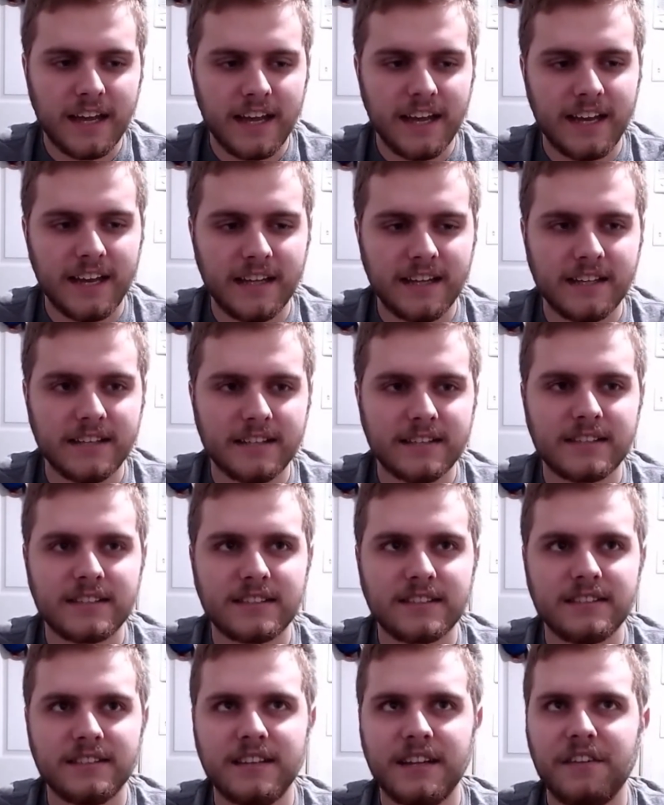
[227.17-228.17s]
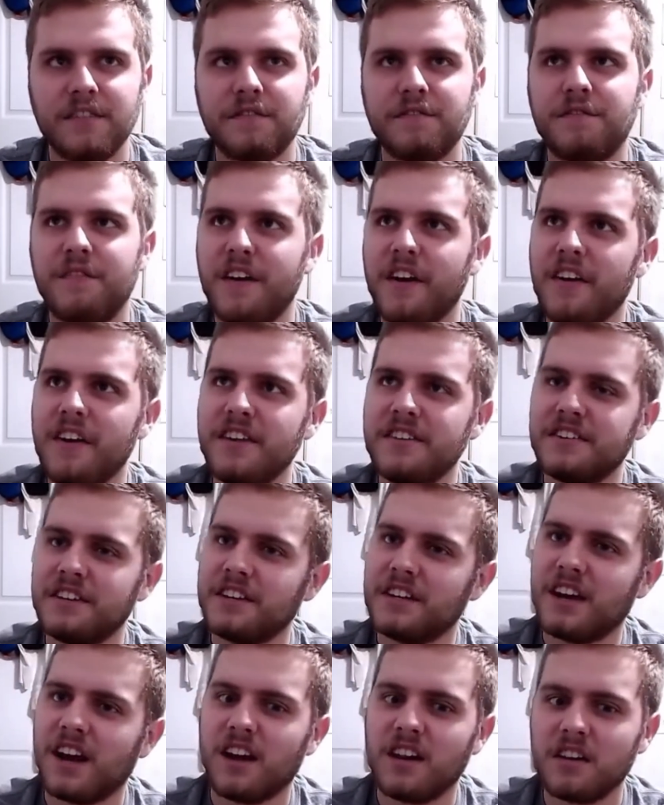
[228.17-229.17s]
It varies
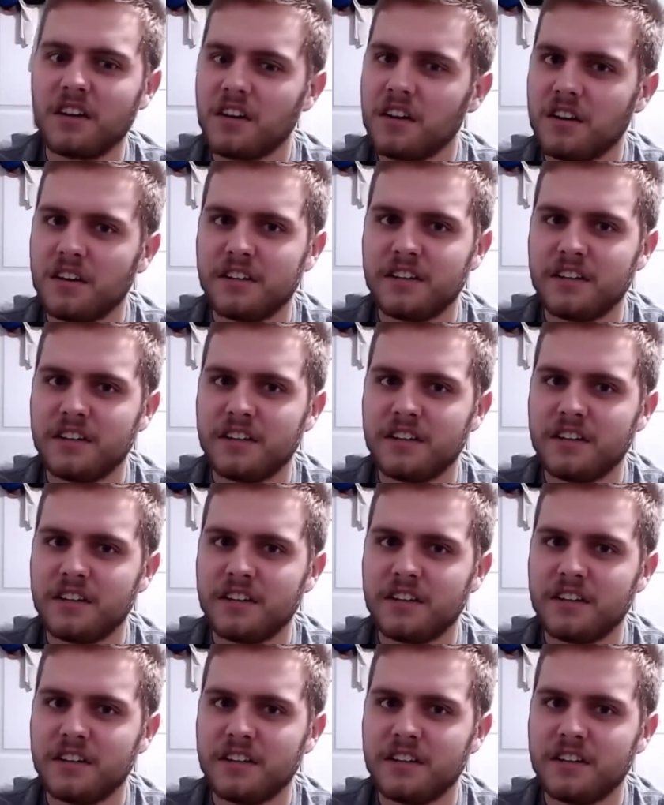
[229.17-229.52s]
in color.